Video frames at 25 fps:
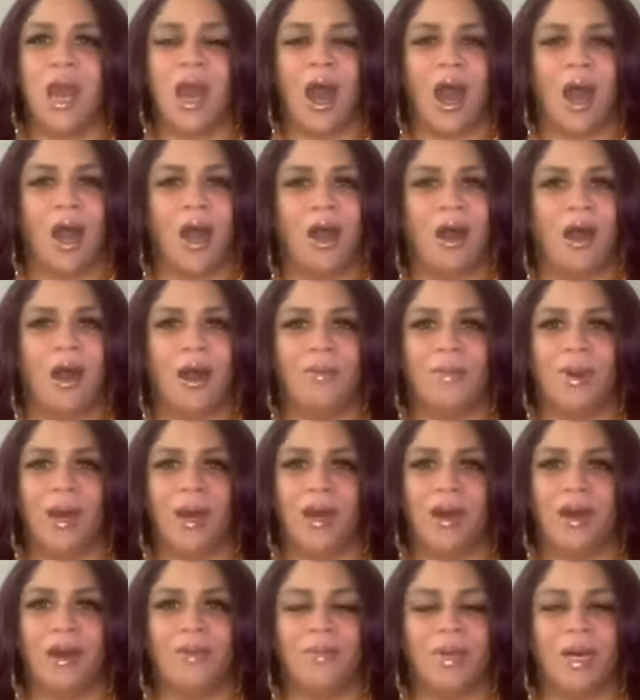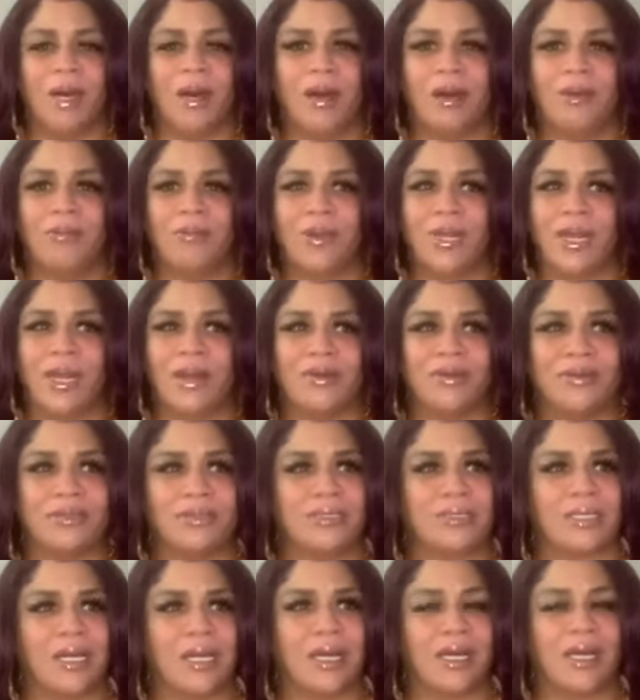what
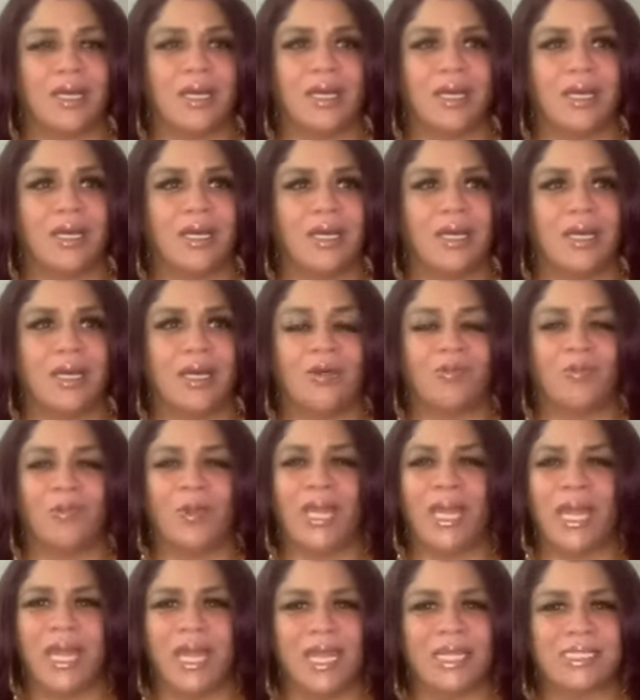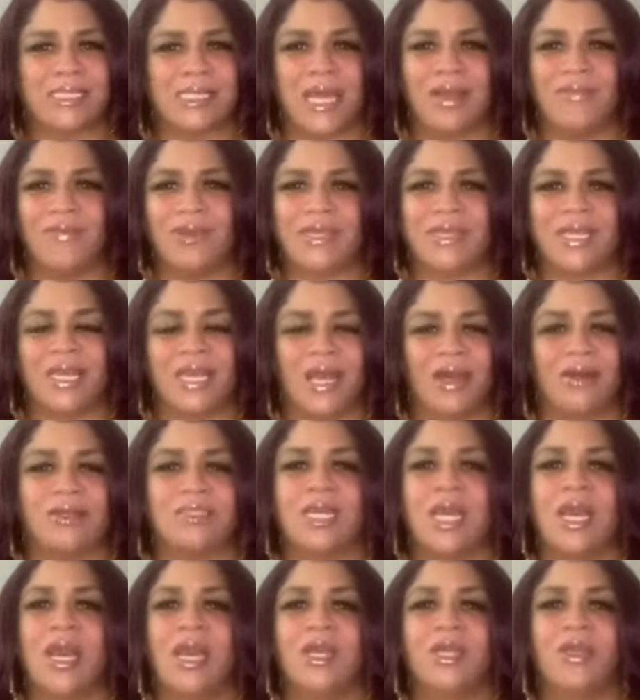else, wigs, everything
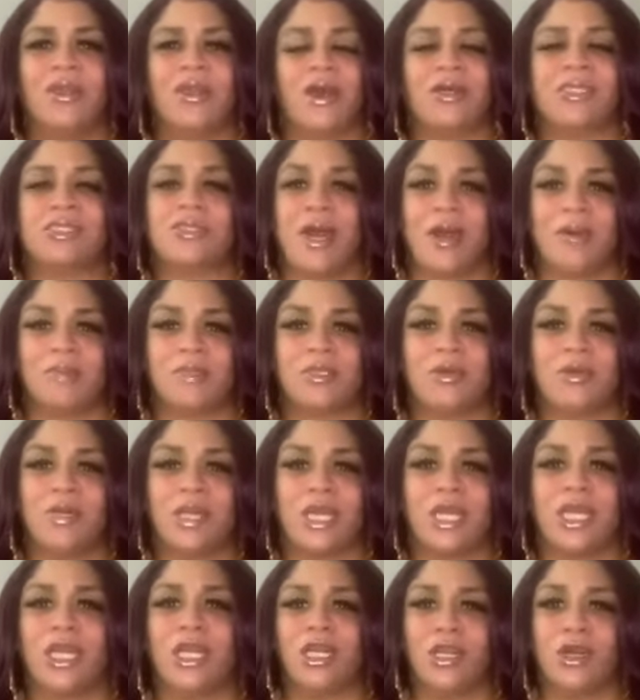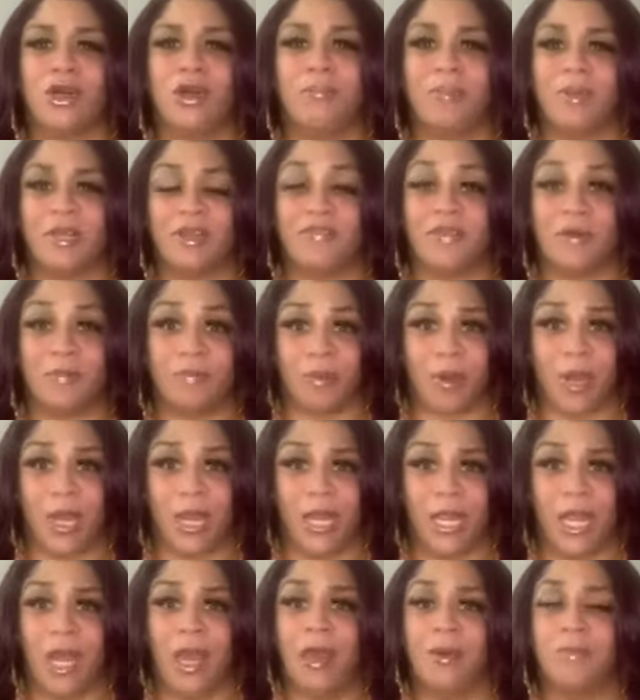else, you know, so I was going to get a little bit of a
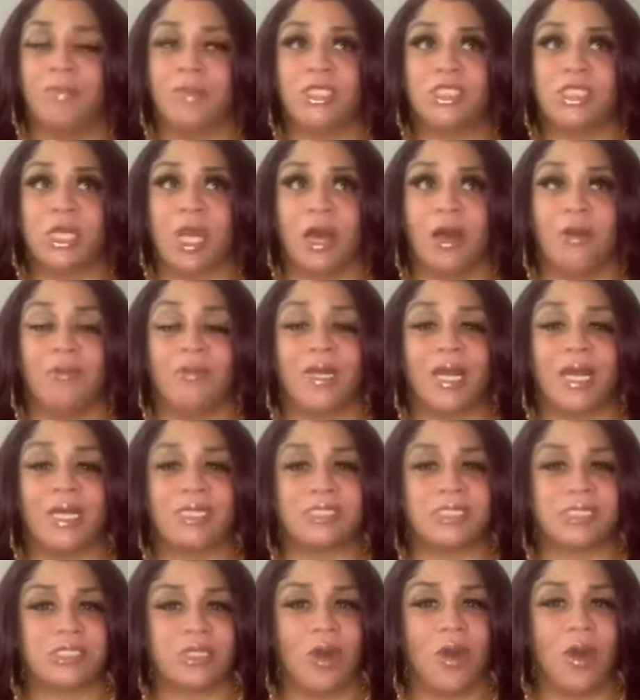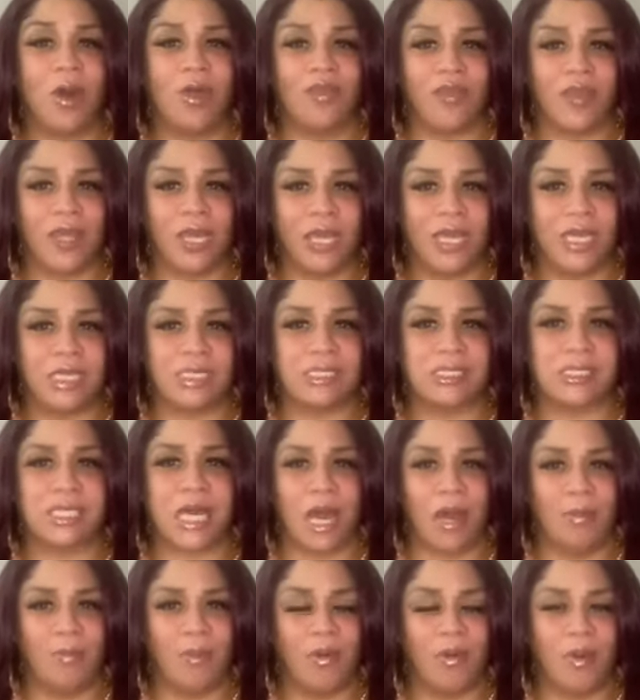break, but y'all, when I saw this
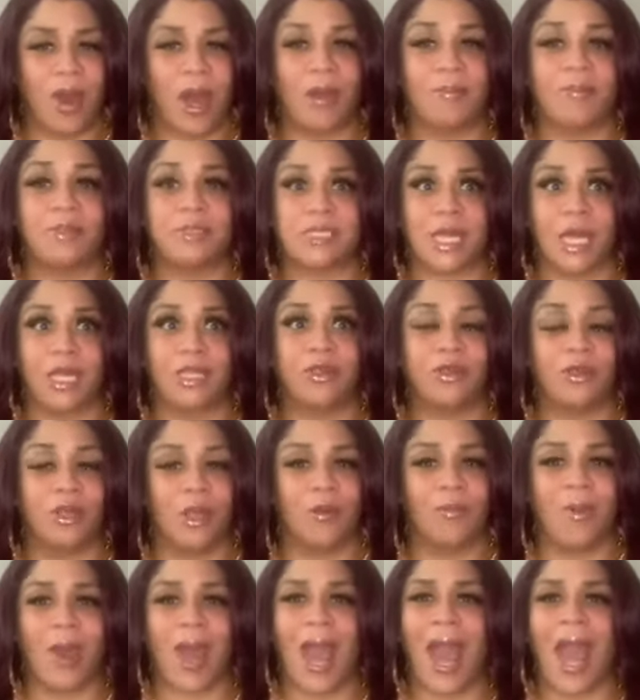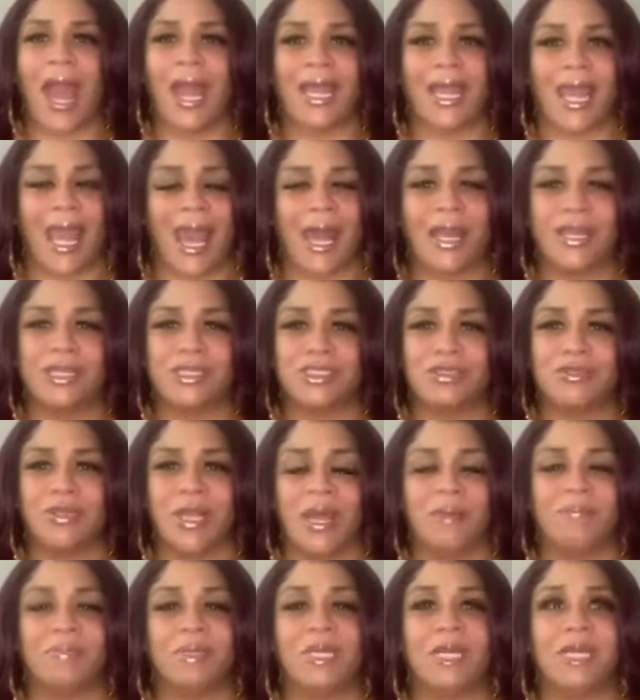come on, I was like, you know what, I gotta do
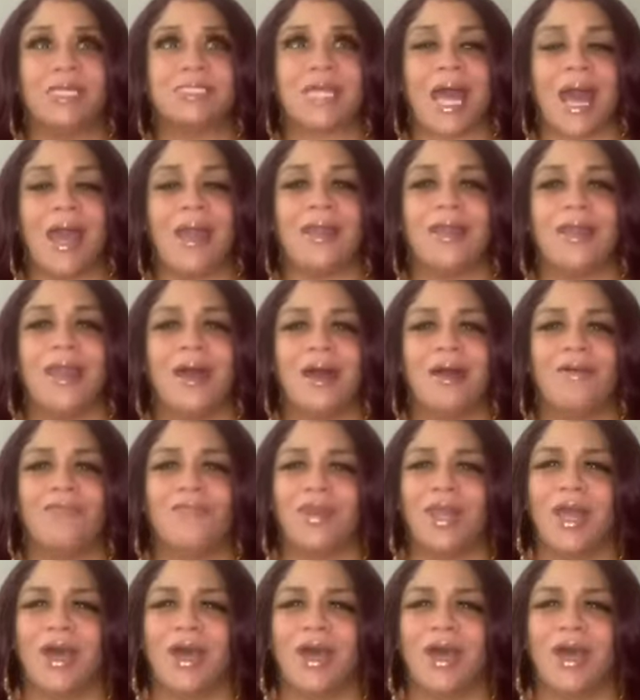that because I love